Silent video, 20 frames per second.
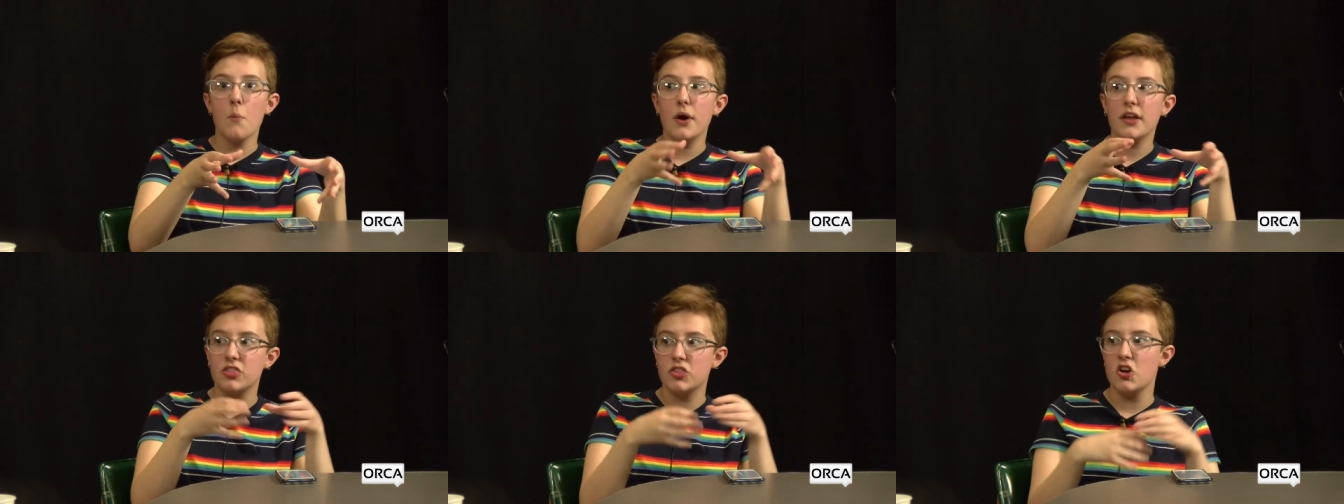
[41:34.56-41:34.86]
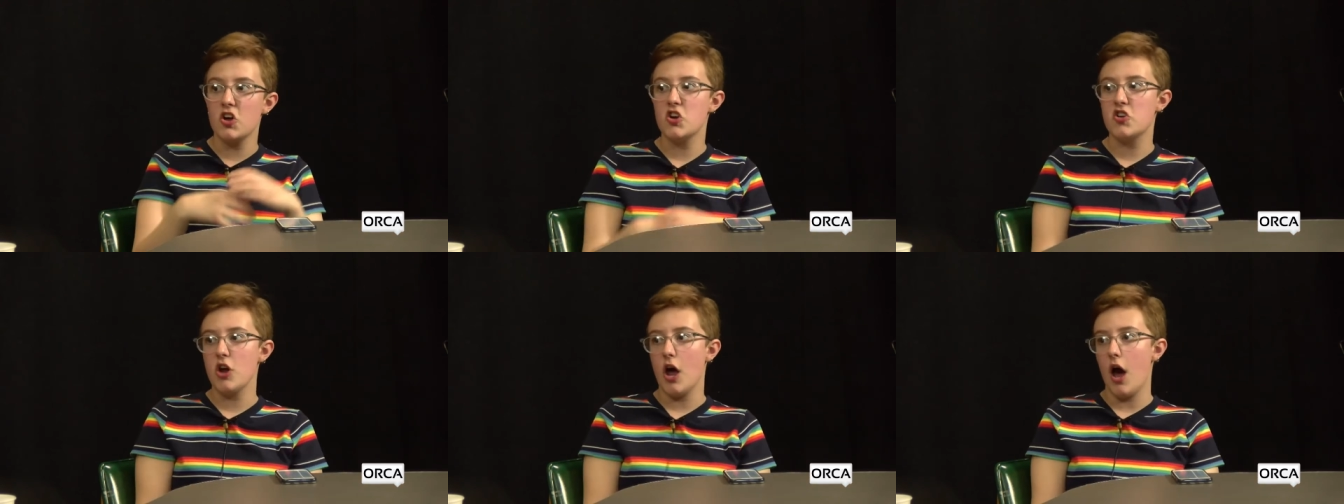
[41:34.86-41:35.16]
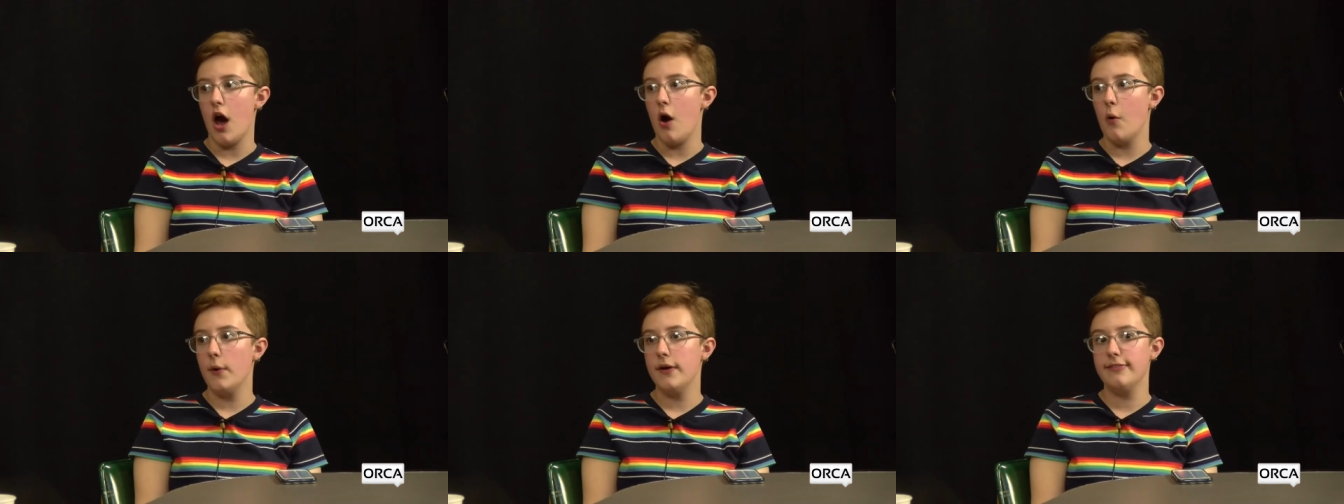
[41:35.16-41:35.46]
with the
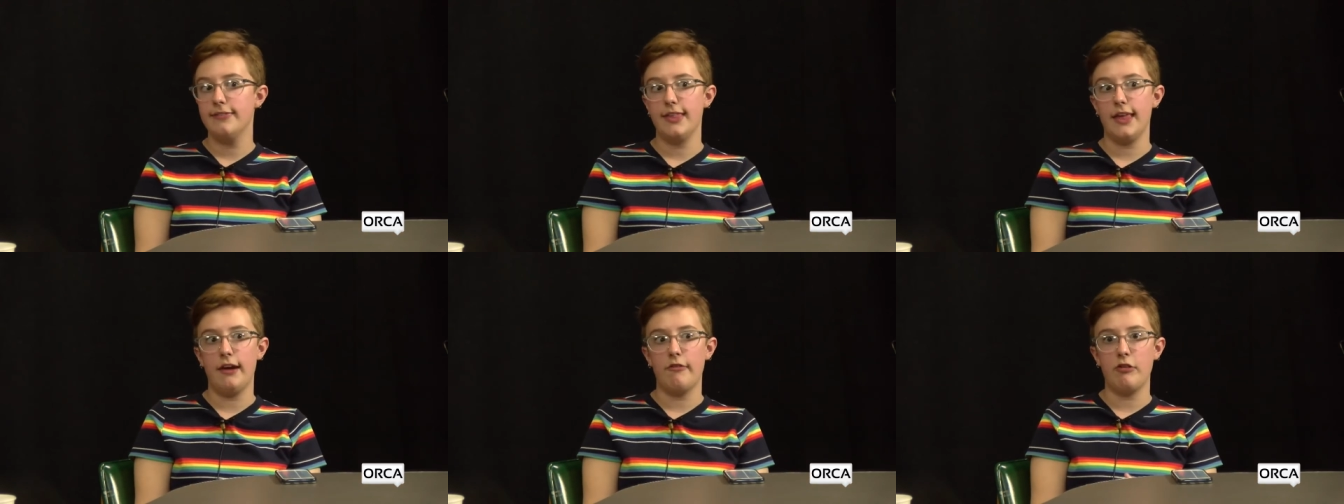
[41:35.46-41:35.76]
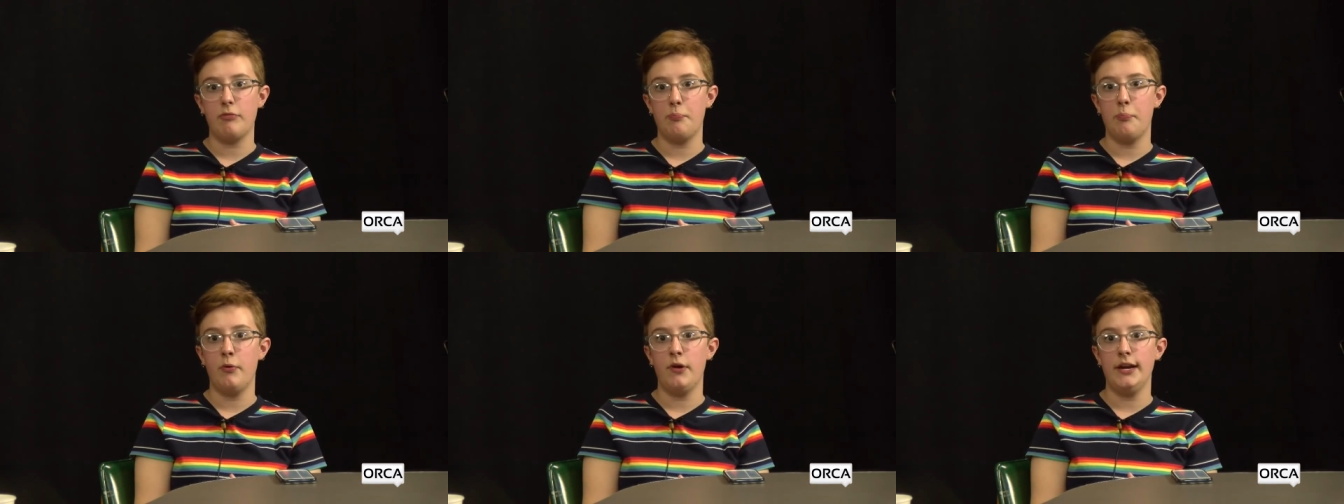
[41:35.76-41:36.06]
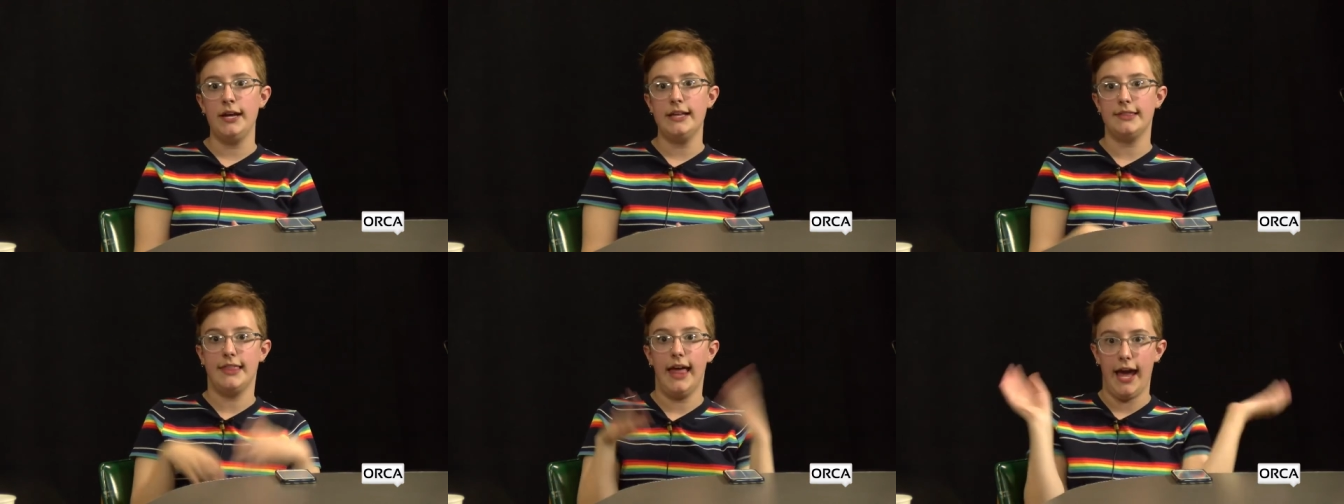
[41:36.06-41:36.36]
show yeah, instead of just putting
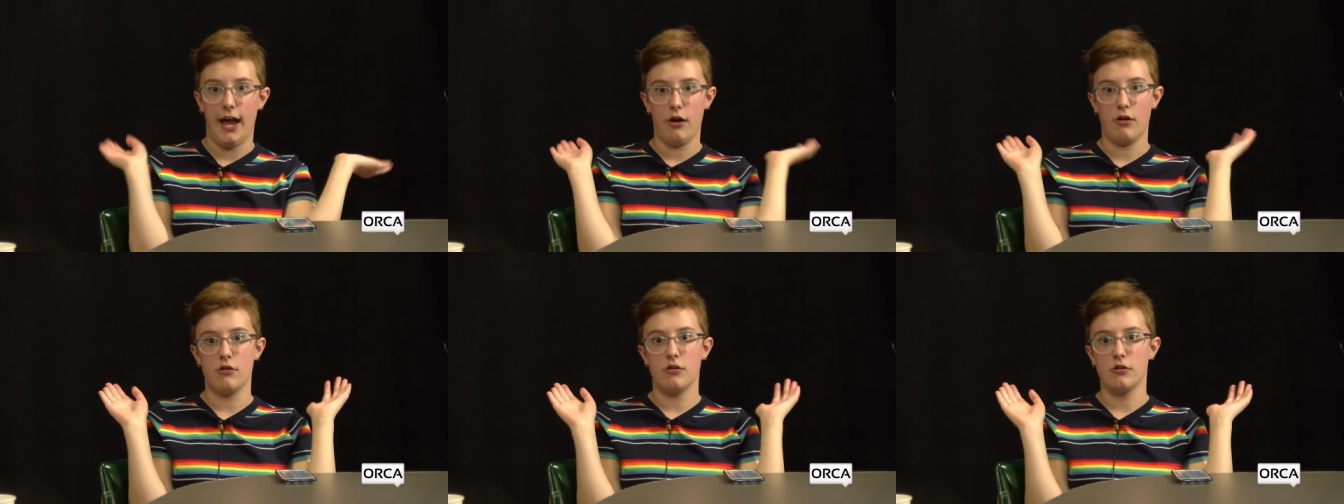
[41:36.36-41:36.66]
also, it there.